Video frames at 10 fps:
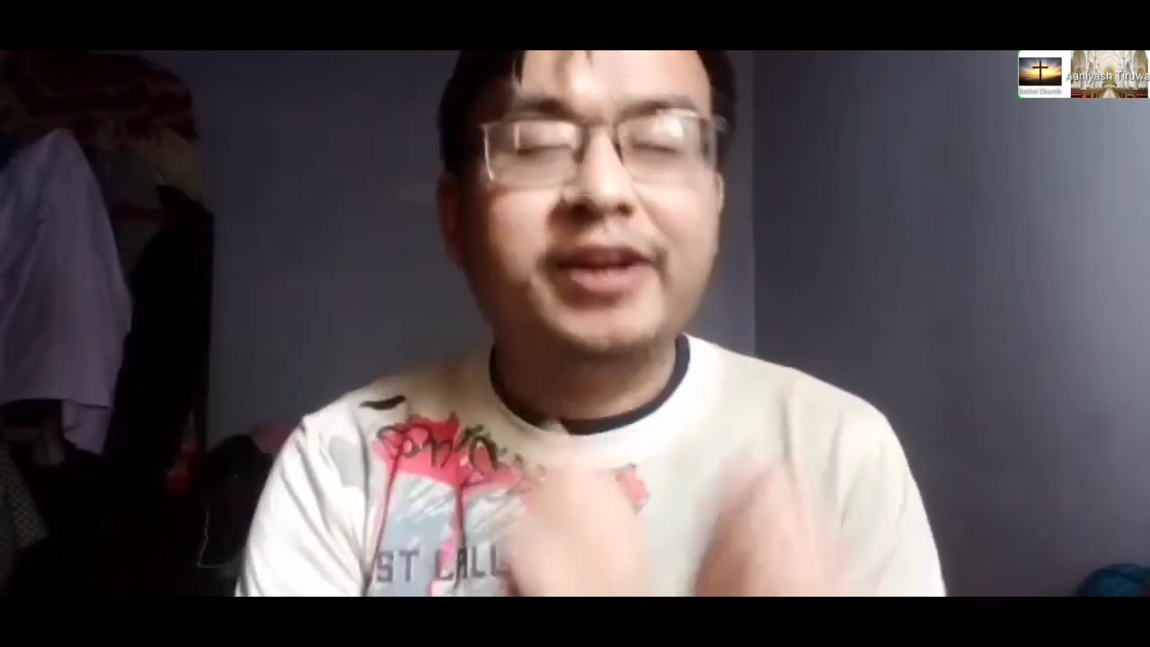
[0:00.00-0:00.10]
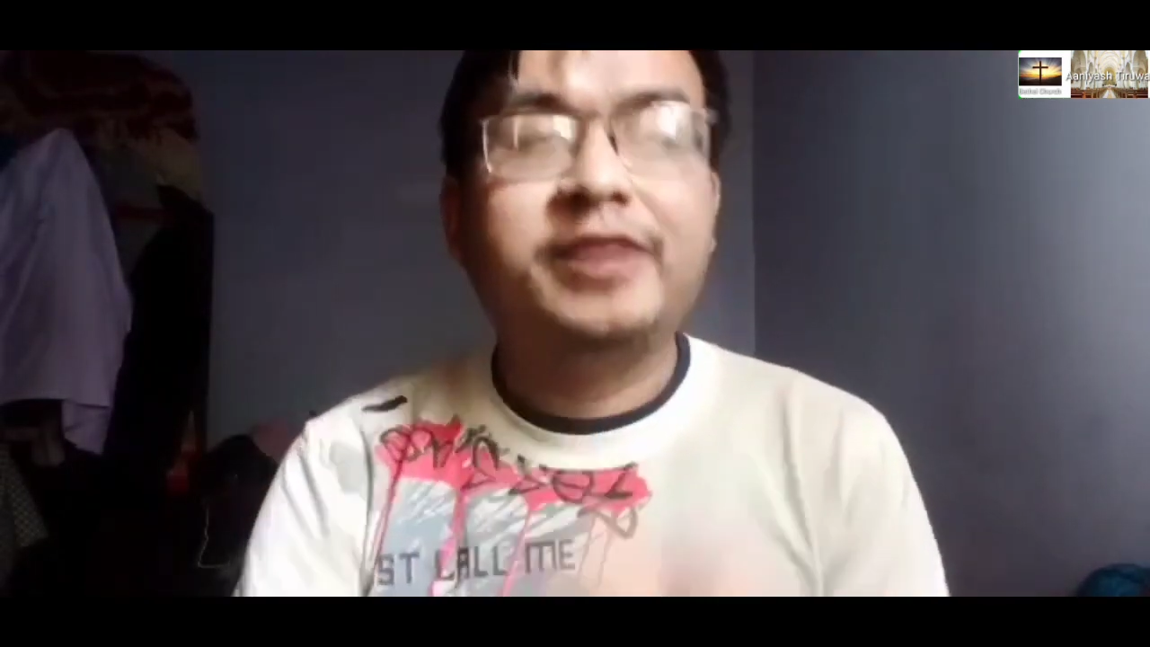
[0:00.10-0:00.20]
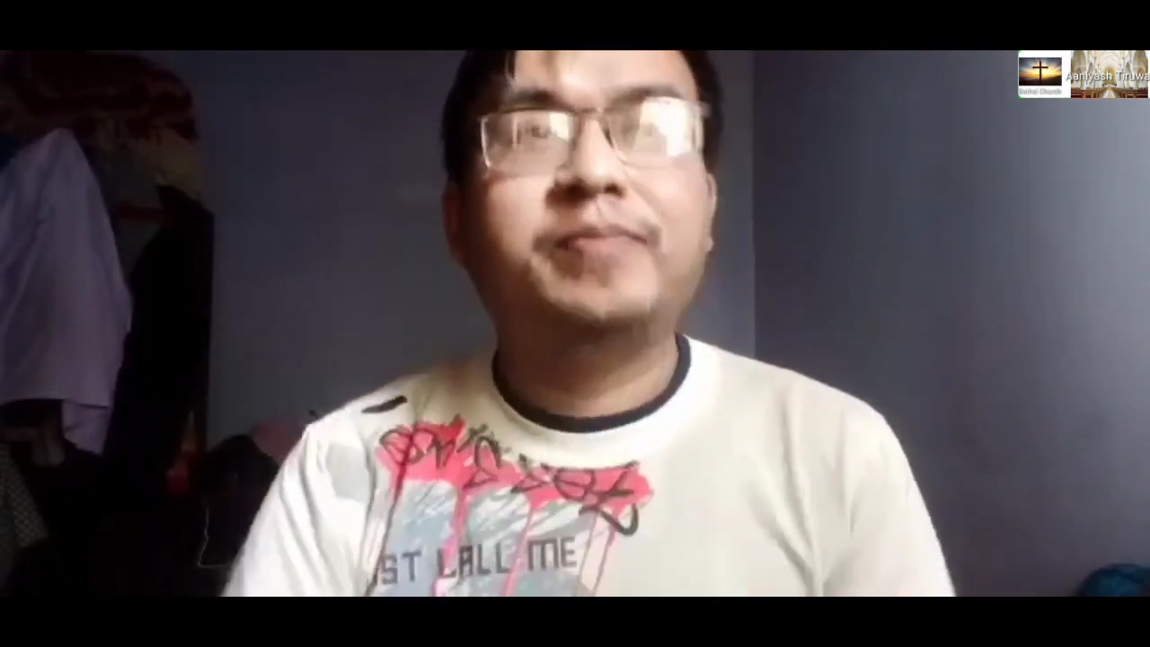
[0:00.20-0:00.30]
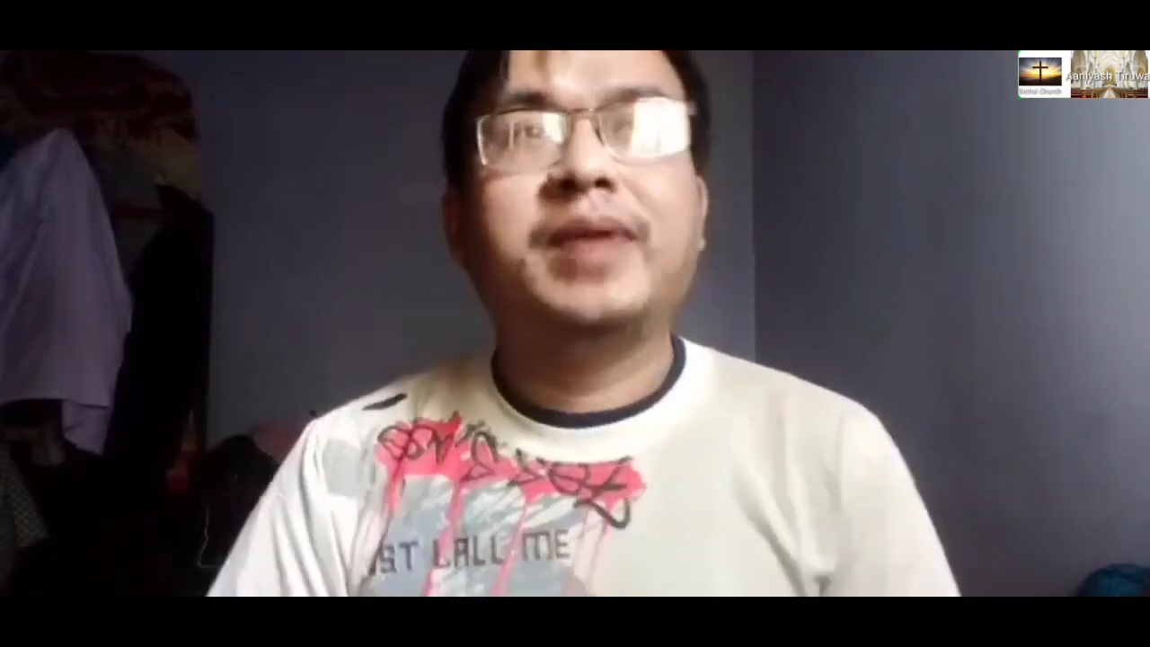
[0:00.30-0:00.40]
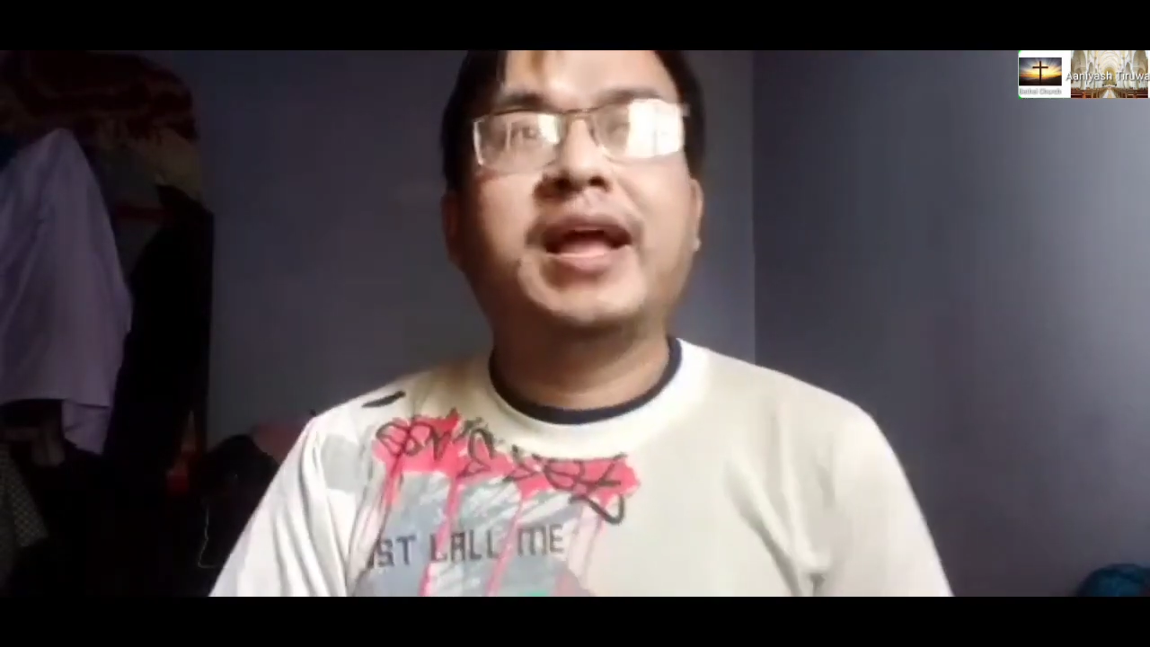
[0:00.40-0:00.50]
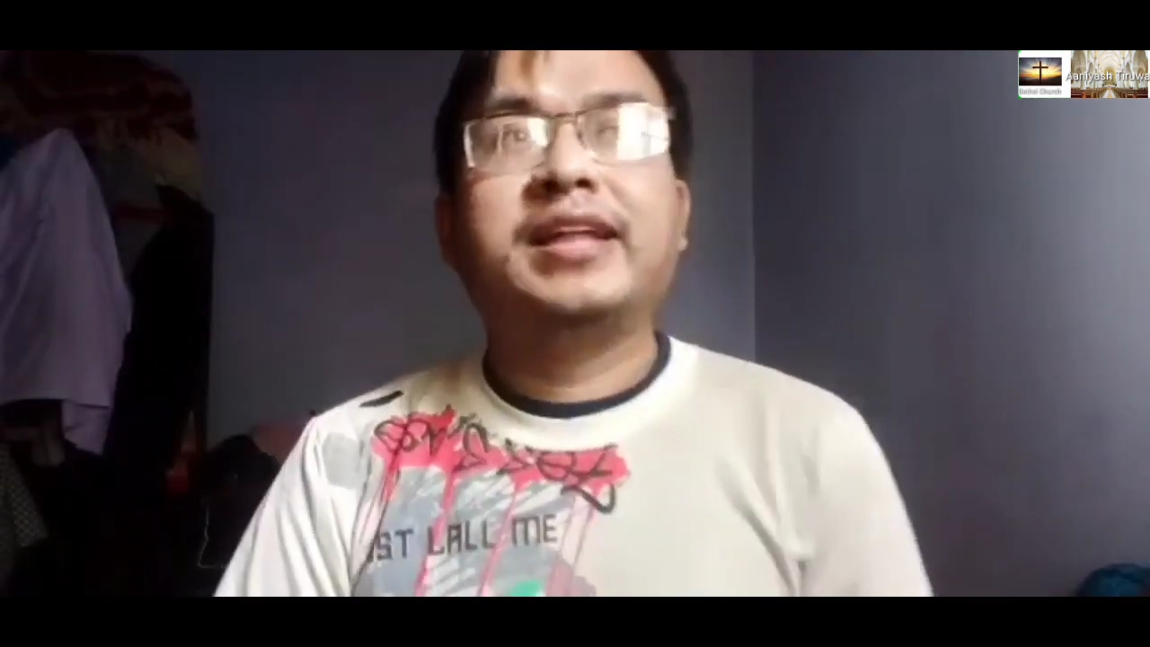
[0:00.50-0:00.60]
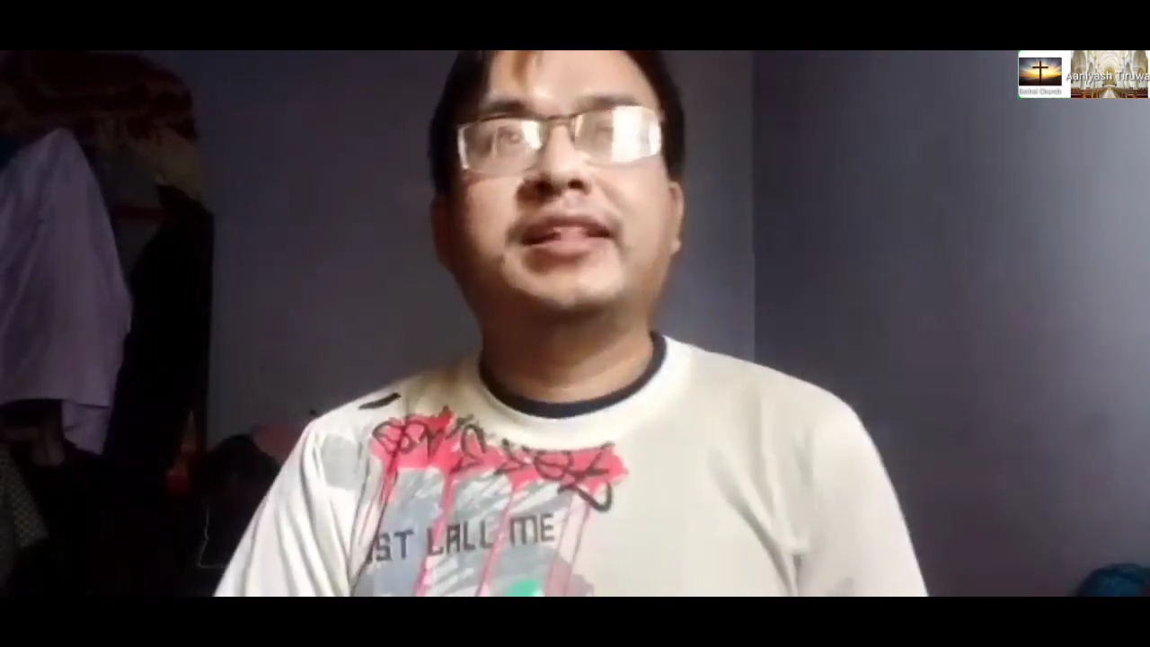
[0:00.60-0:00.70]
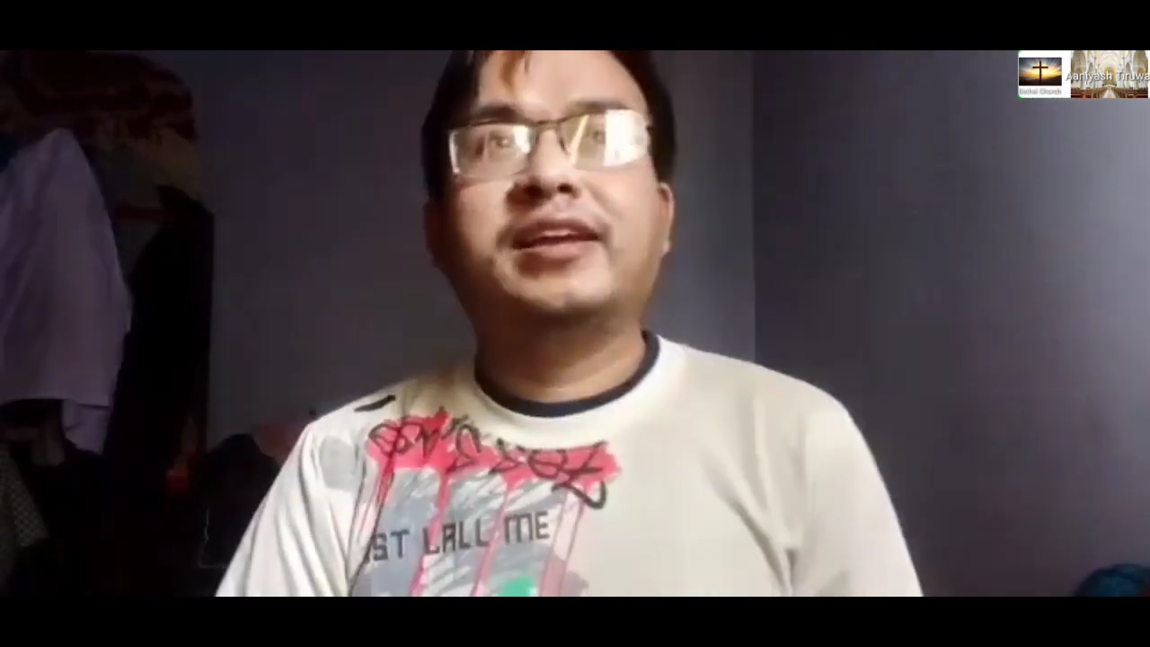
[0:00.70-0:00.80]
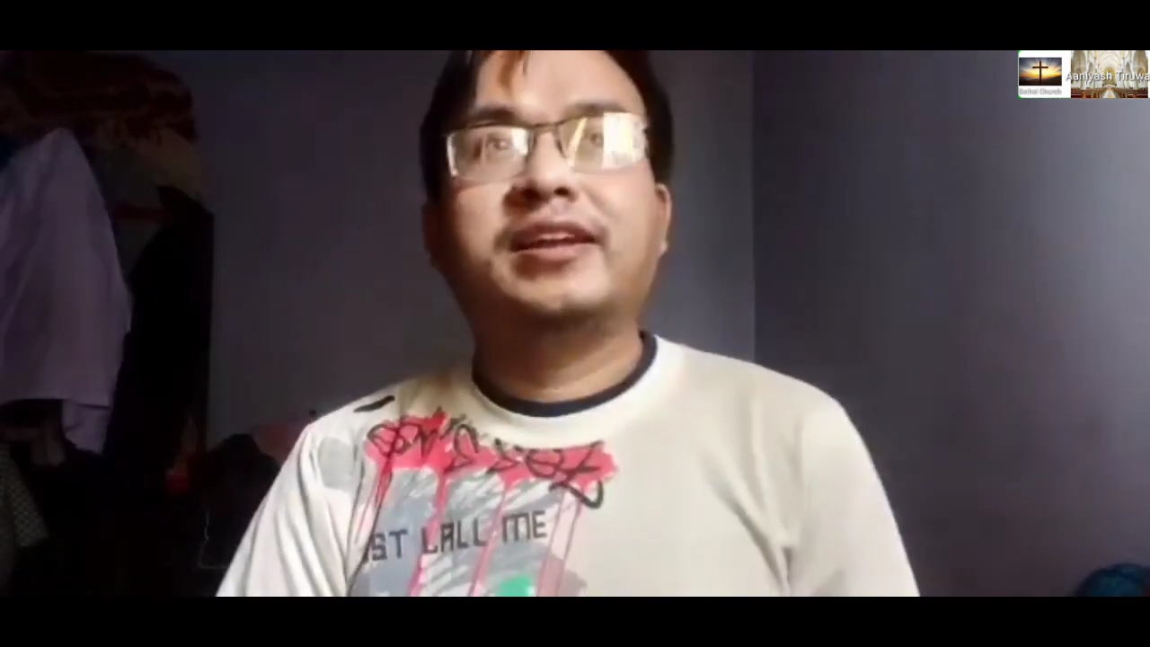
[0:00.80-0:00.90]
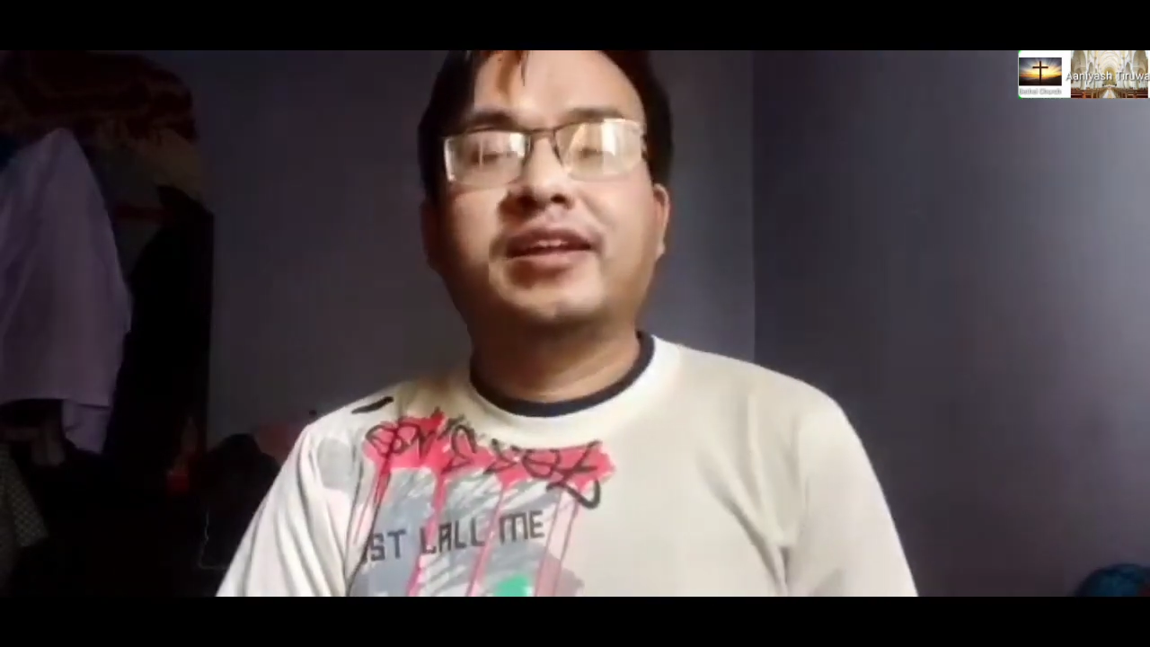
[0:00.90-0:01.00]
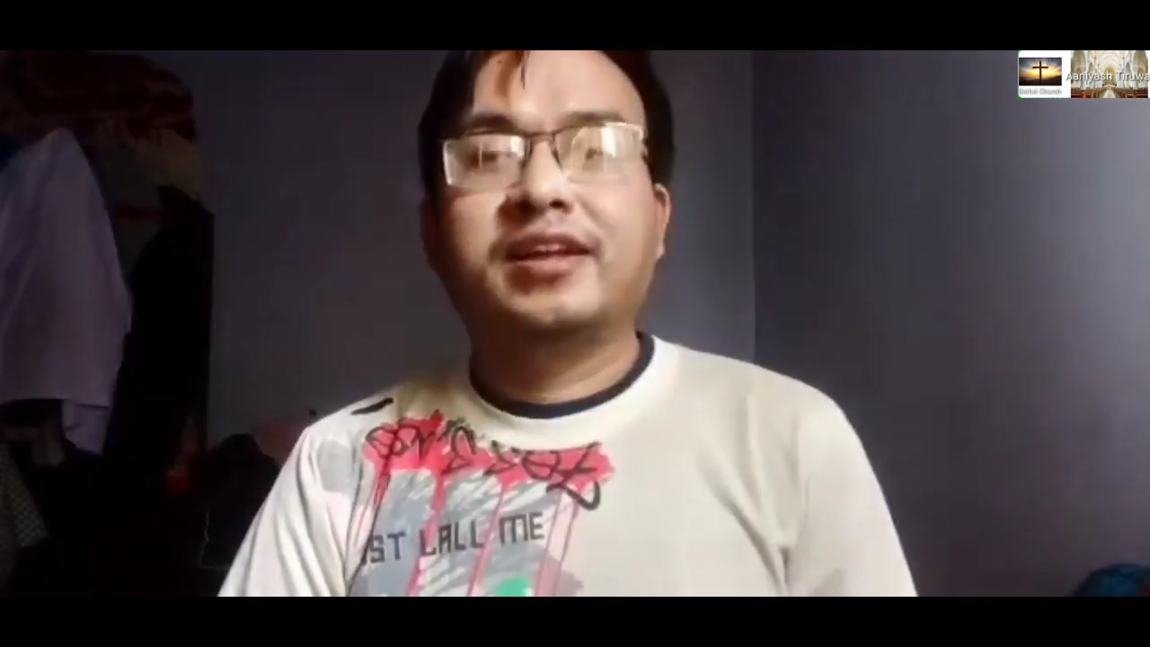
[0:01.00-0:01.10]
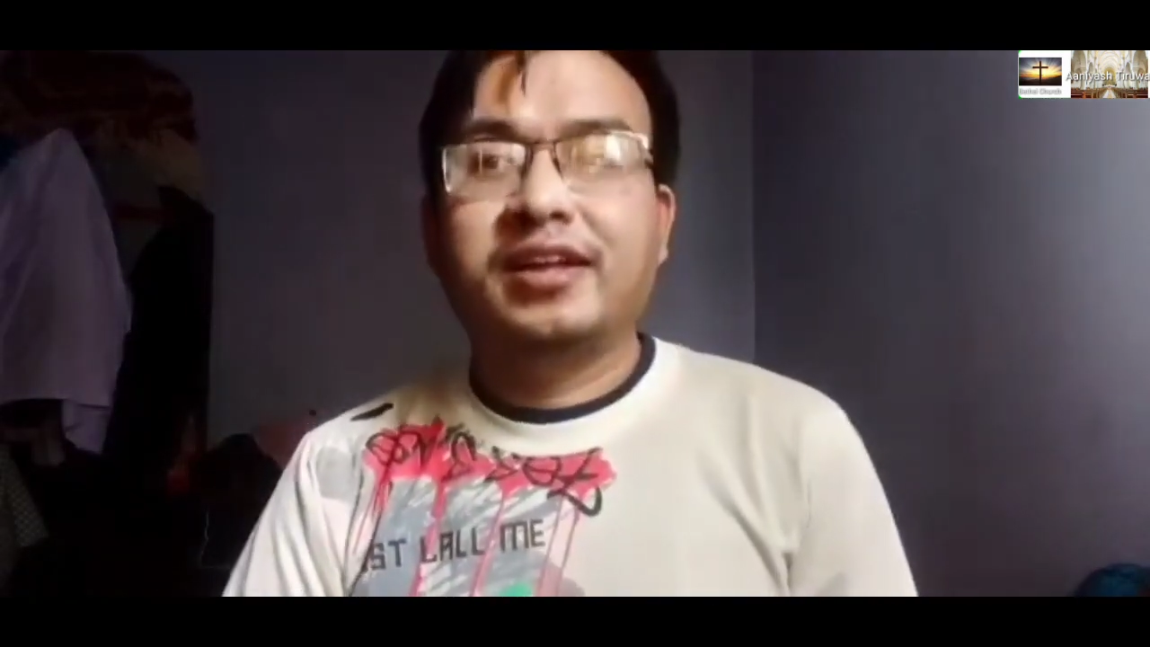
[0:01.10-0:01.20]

reply there.